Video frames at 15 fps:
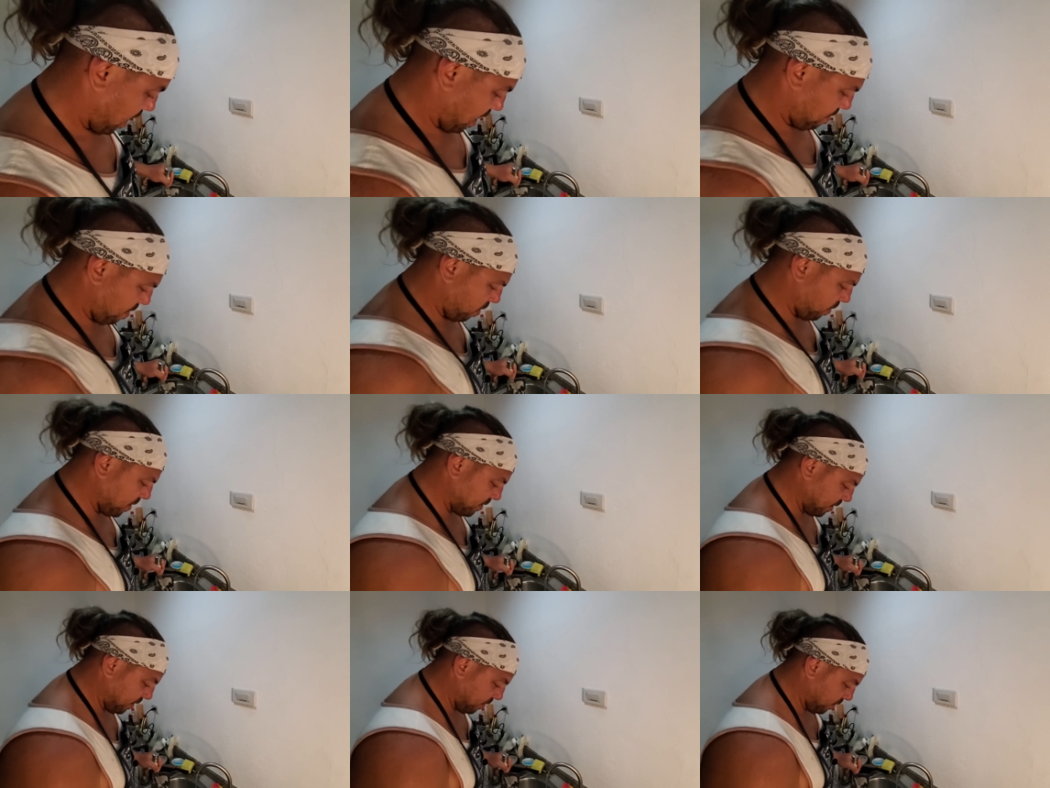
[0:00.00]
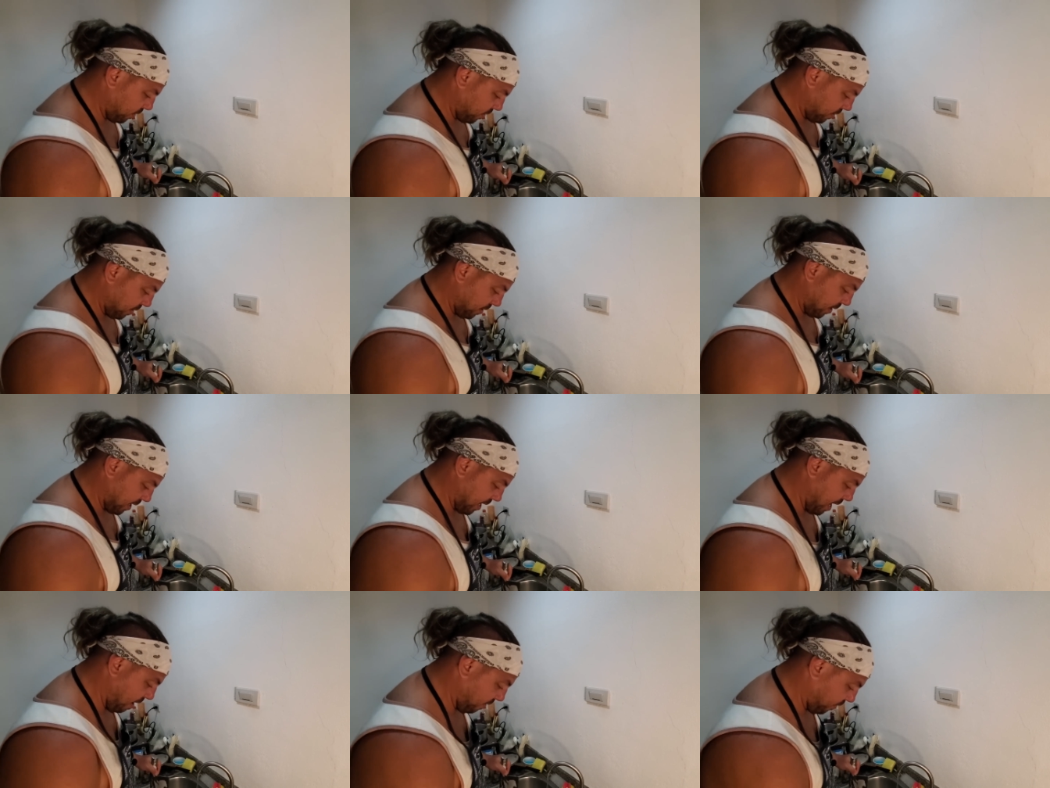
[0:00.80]
I'm always a little
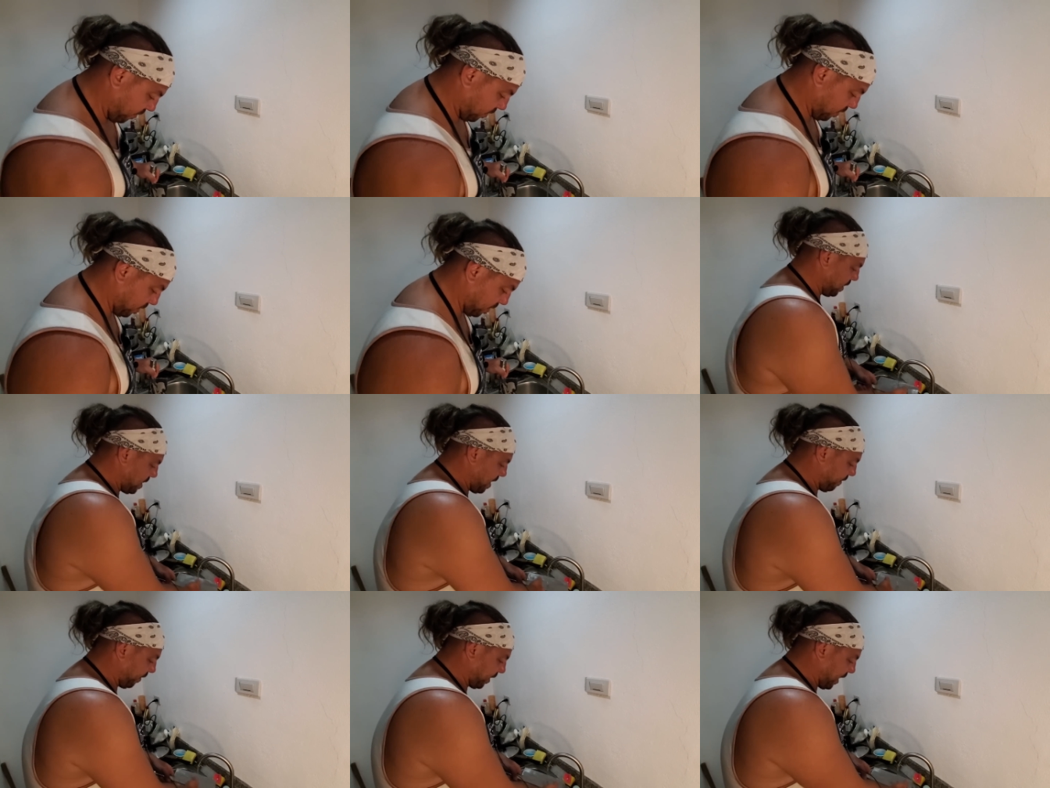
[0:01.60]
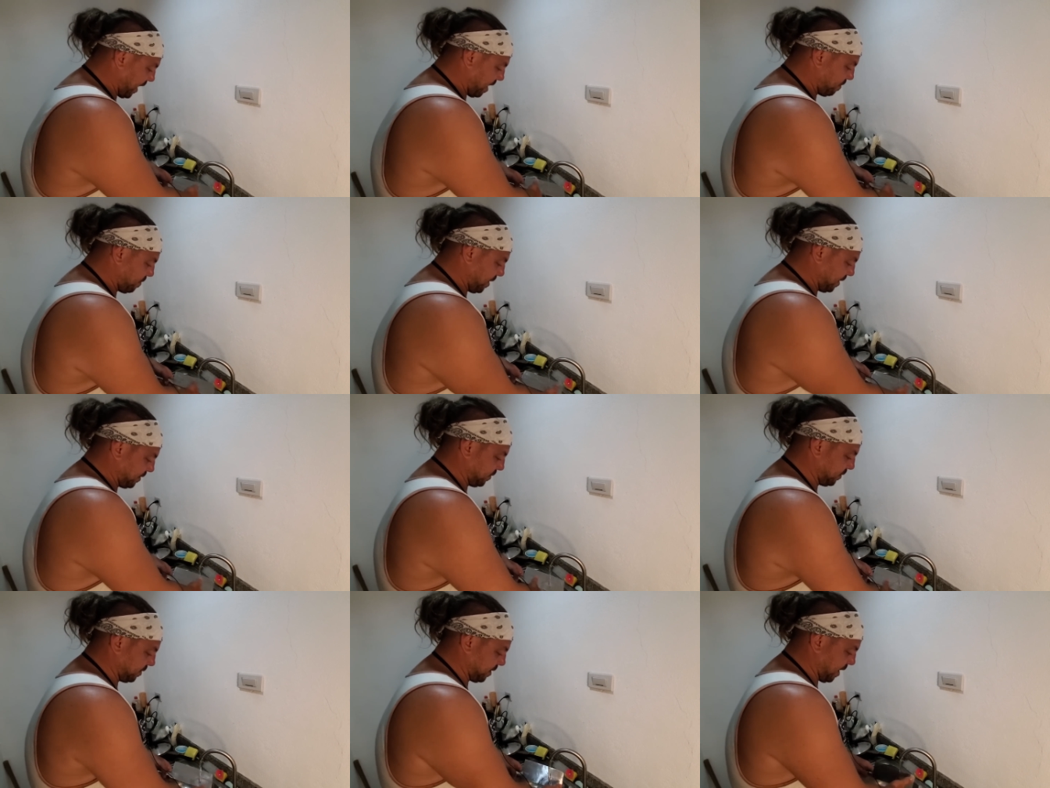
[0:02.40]
careful. You never can be
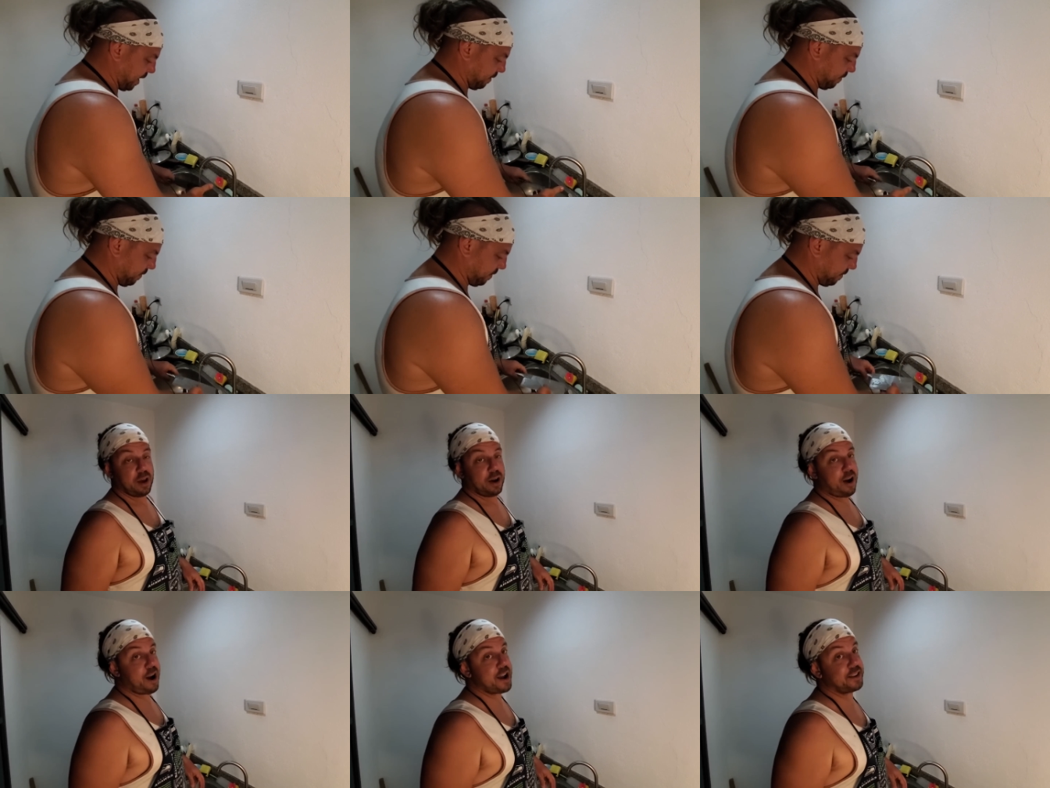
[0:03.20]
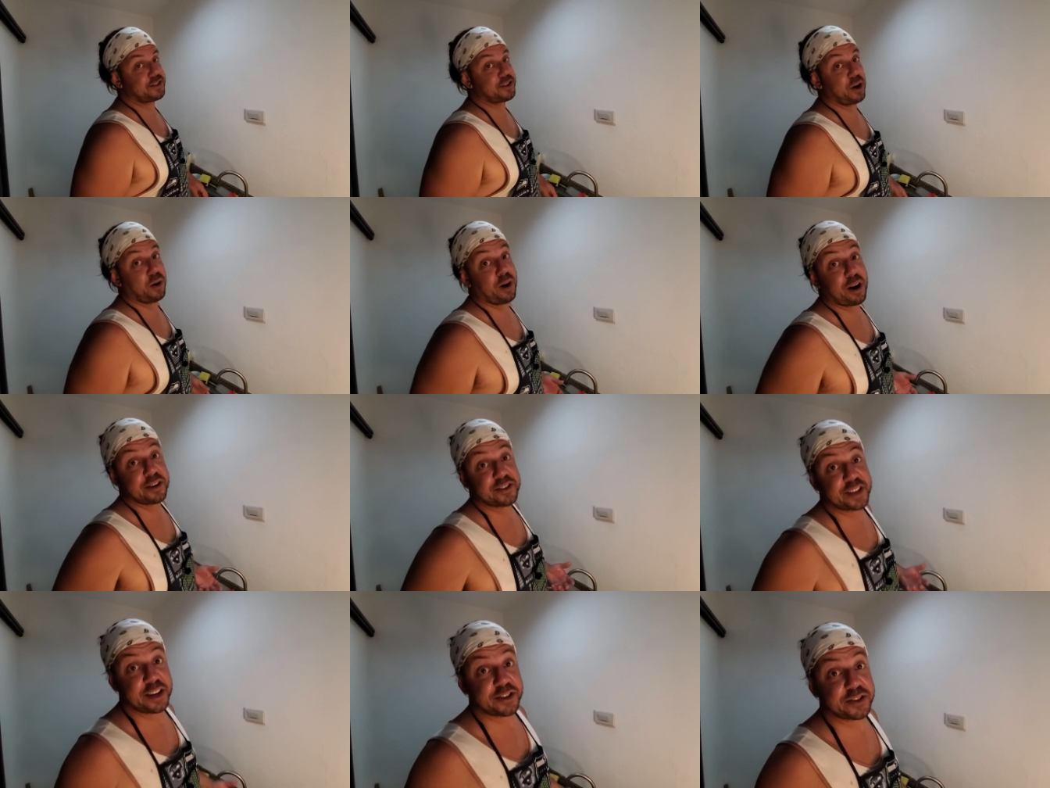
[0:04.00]
too safe. All right, so our
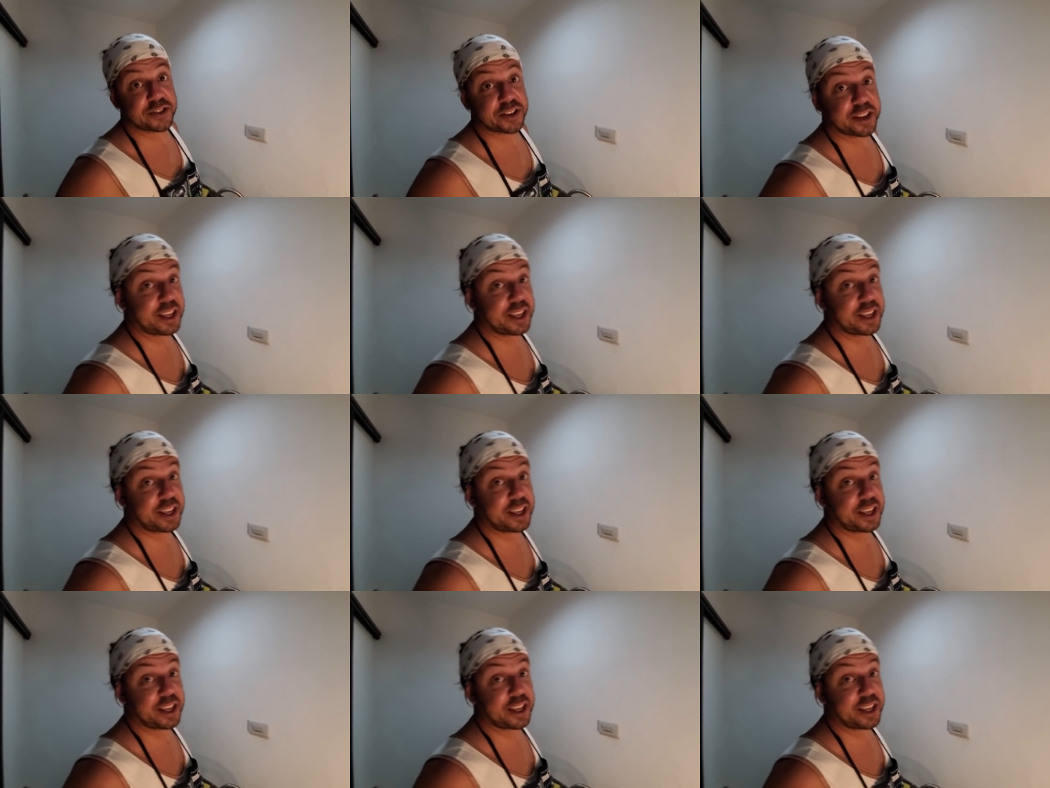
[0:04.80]
station's